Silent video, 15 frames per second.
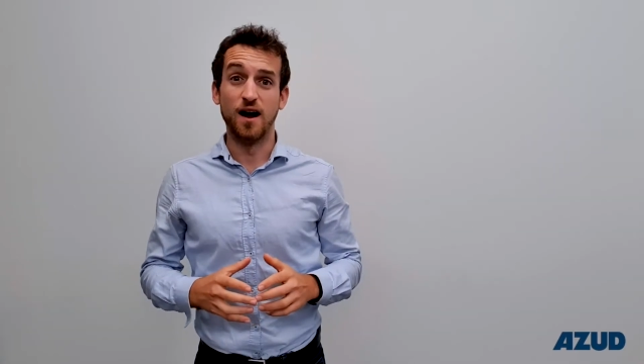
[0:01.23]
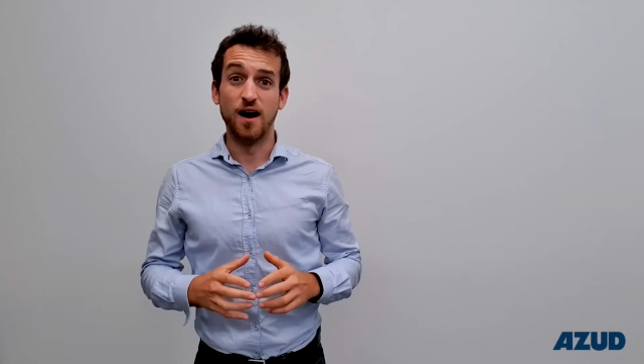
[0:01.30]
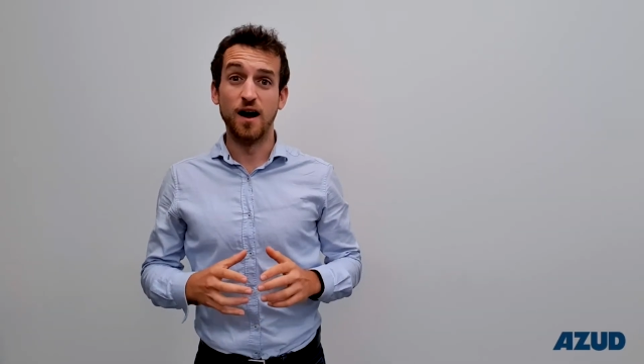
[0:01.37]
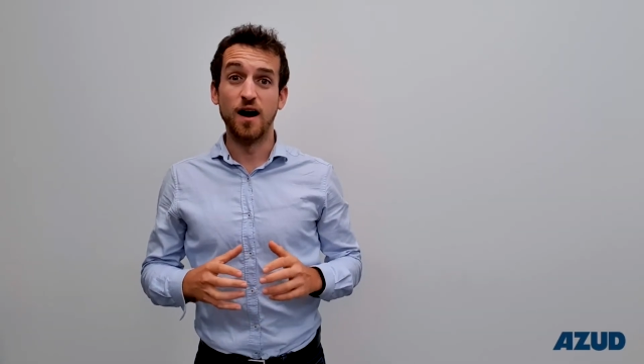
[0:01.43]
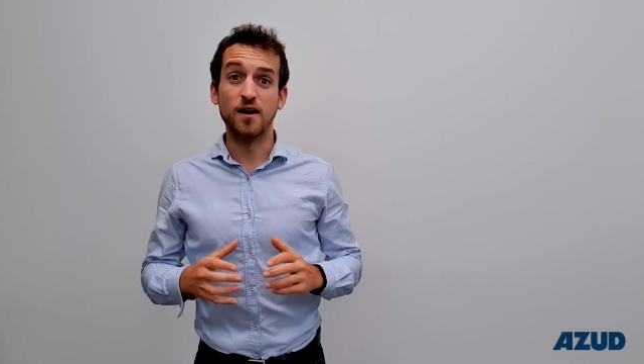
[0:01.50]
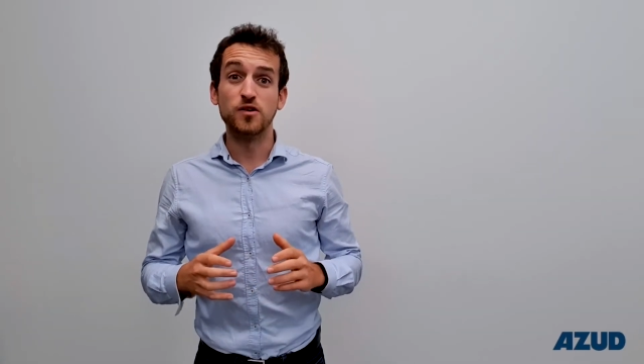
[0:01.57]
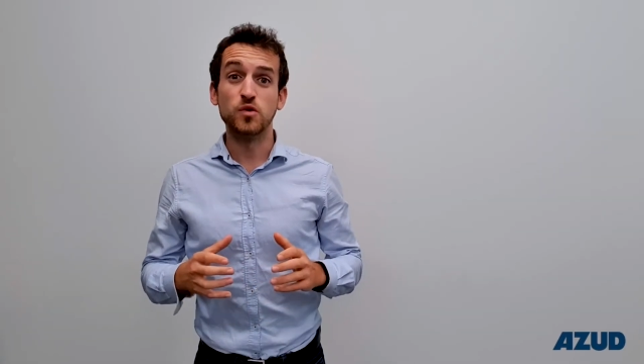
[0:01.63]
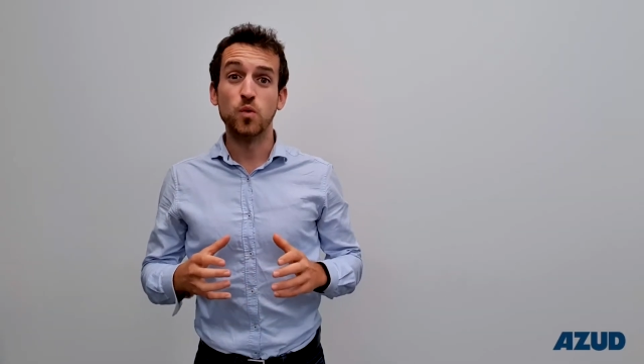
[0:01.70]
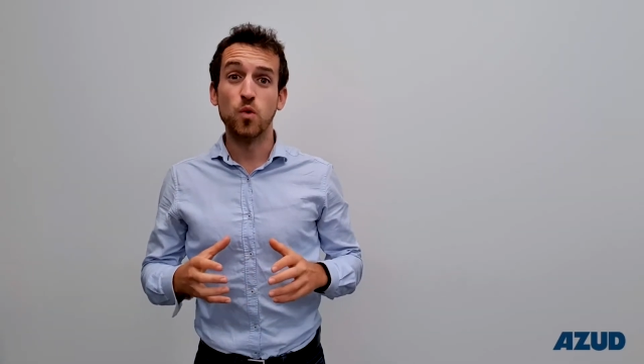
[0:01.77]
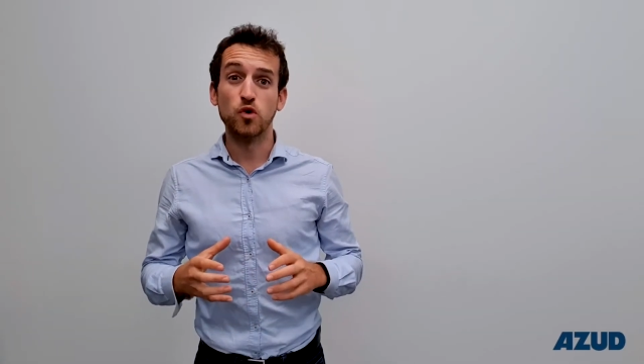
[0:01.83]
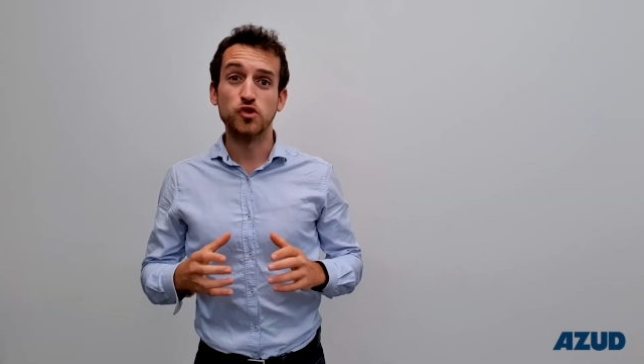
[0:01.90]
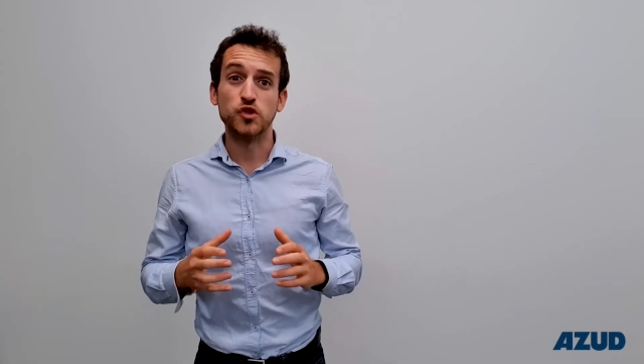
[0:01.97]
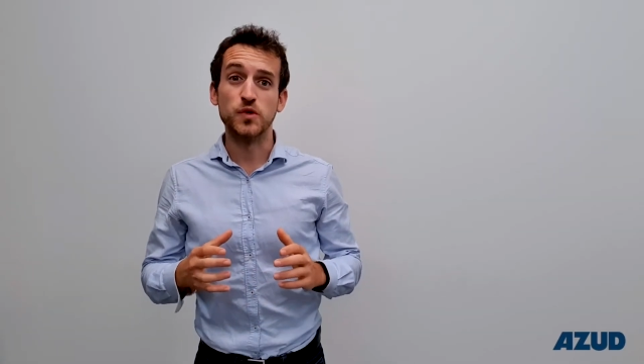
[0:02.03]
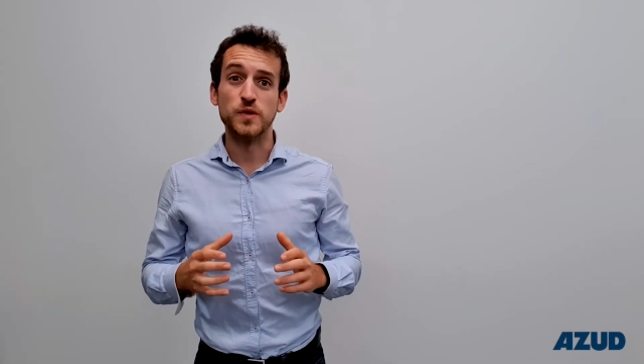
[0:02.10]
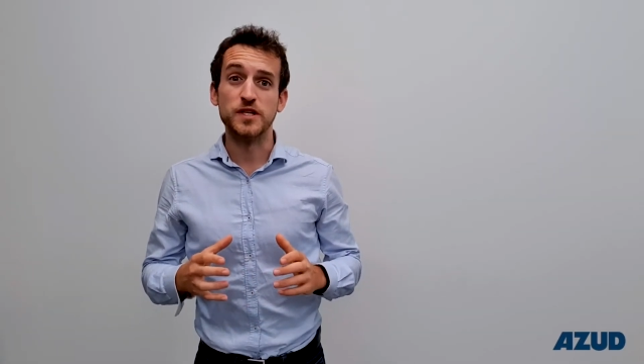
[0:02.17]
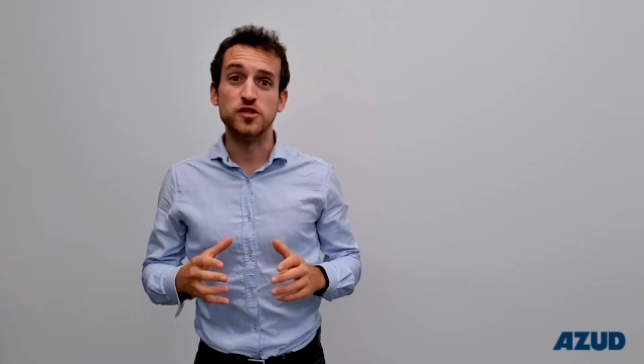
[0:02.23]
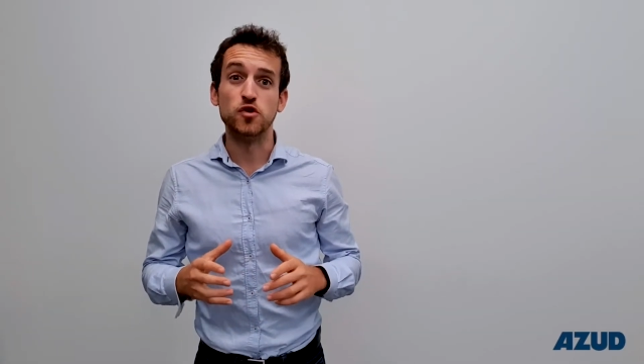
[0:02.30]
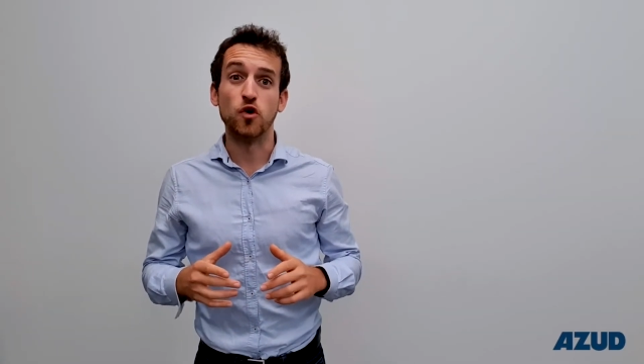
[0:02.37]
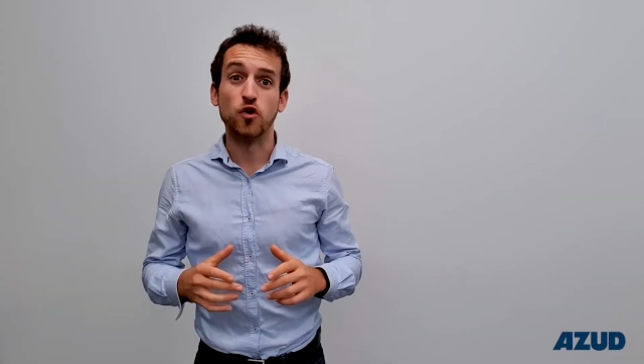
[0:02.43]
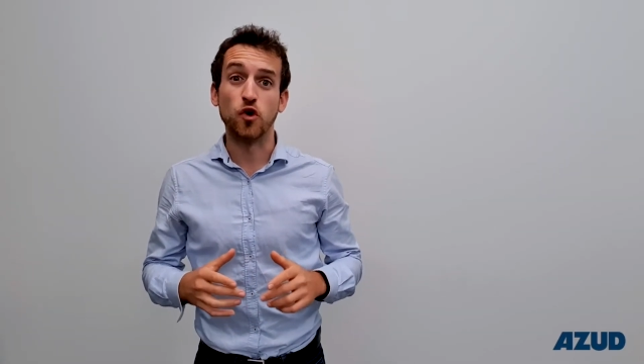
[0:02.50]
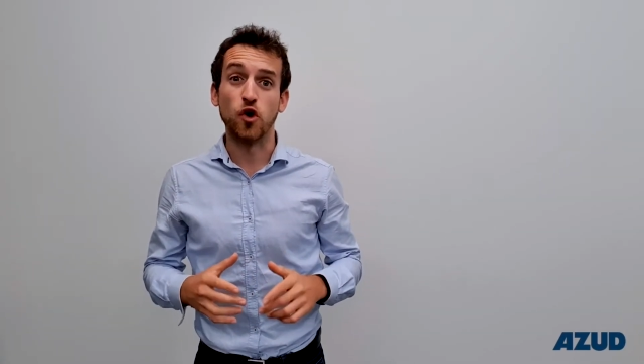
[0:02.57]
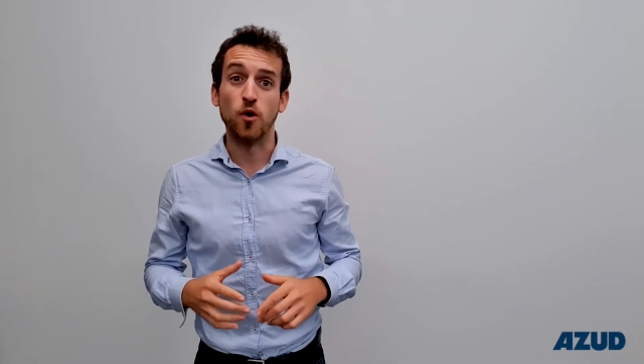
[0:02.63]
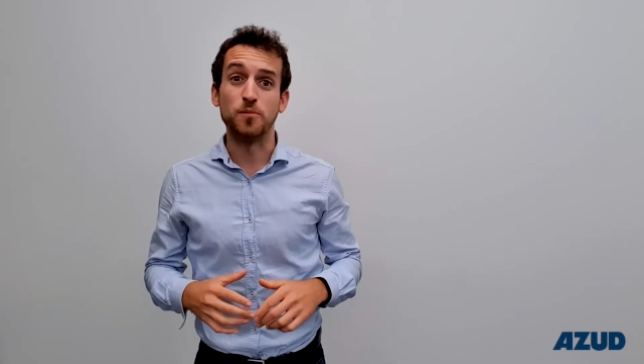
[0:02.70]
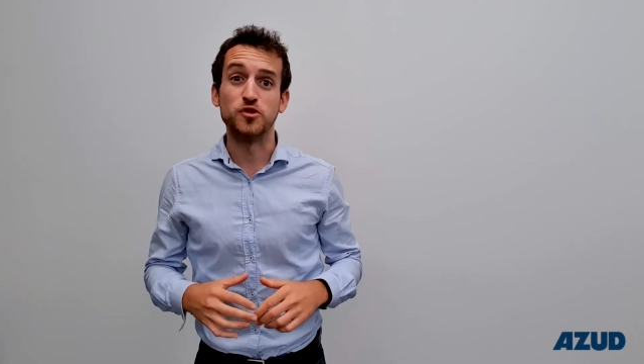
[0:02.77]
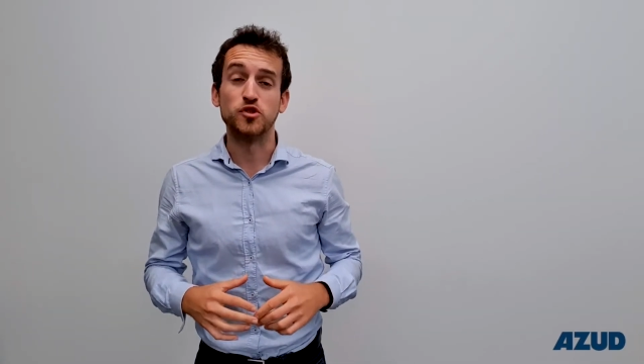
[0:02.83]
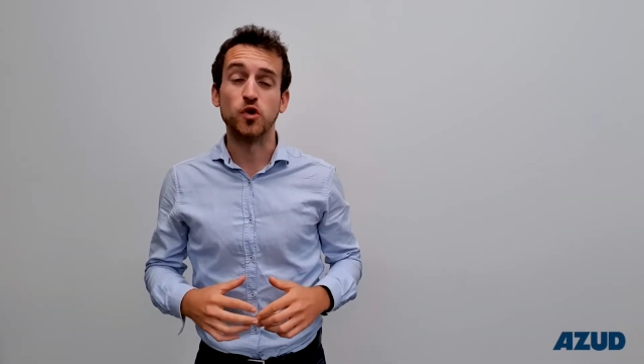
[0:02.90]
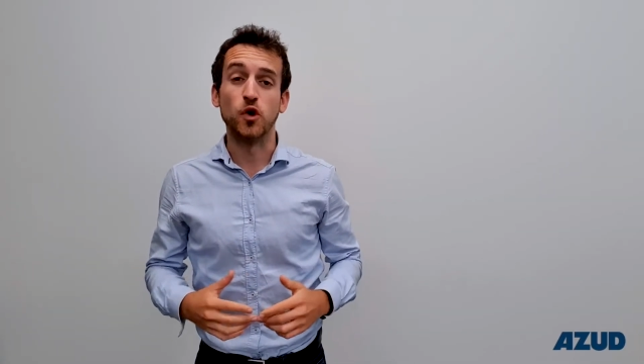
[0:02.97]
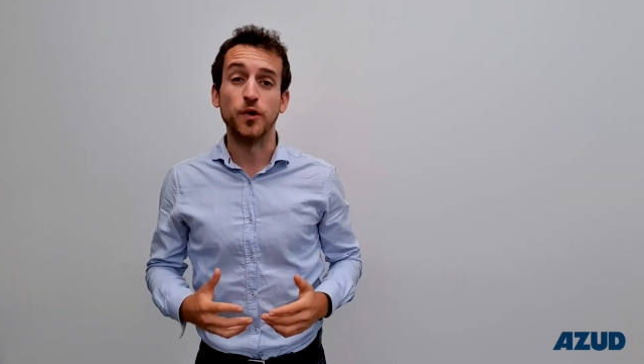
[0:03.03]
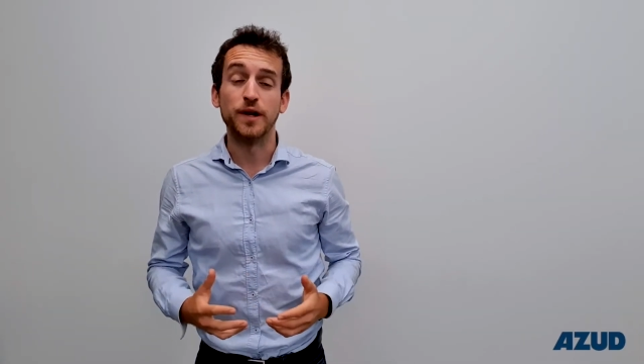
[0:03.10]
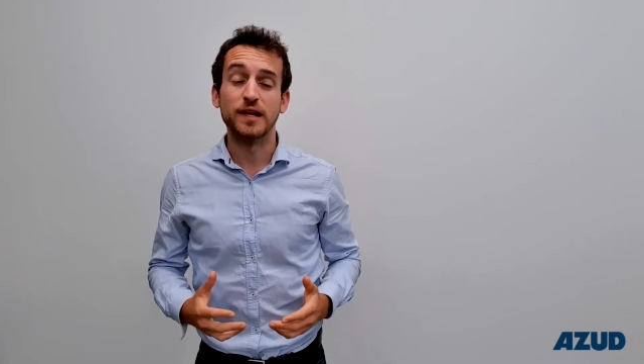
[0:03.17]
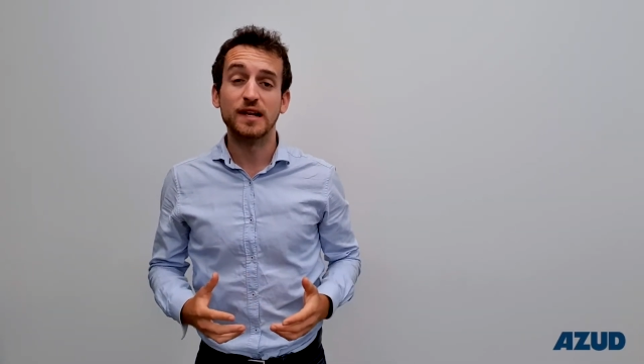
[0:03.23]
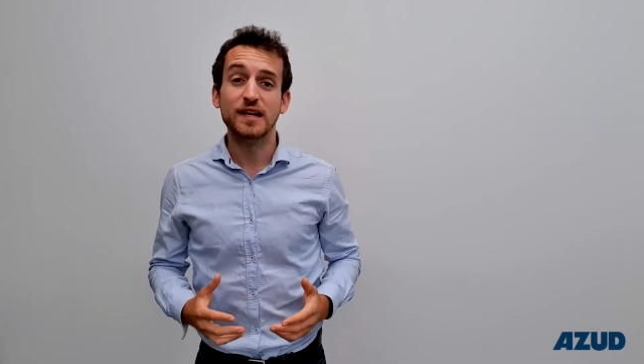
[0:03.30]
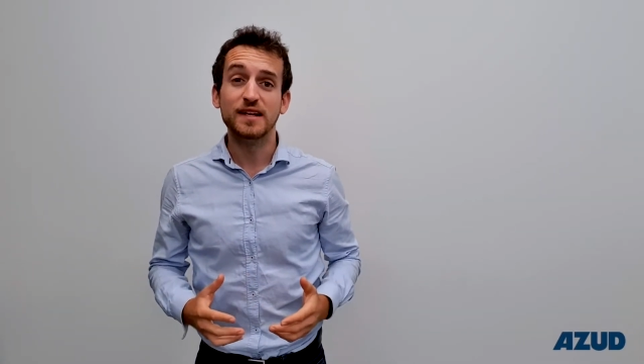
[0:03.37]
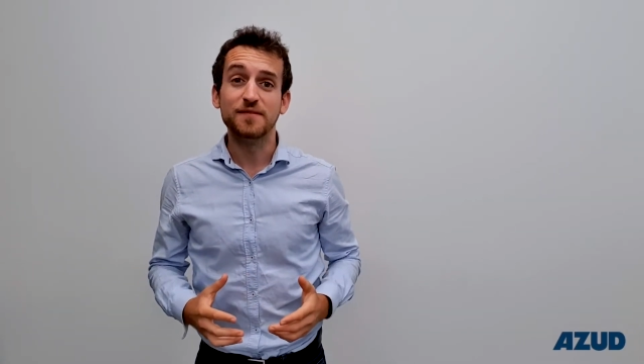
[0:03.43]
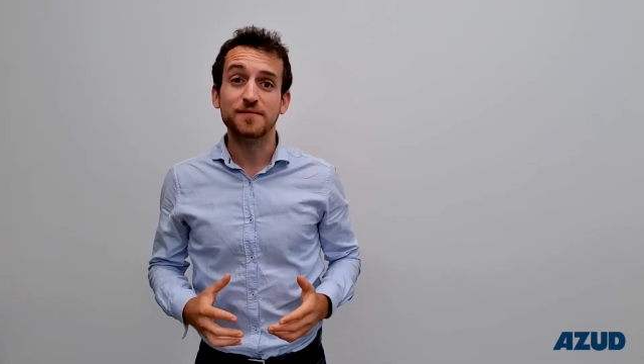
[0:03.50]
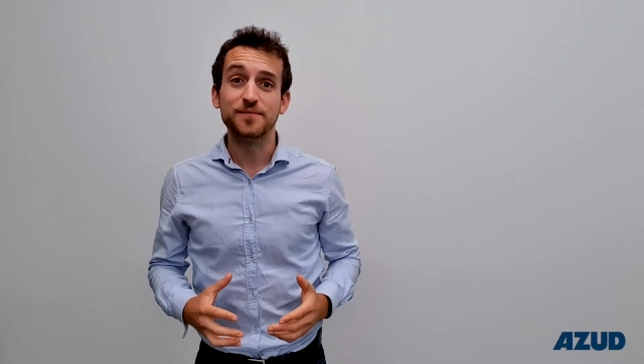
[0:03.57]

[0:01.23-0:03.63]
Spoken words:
Are you watering your crops correctly?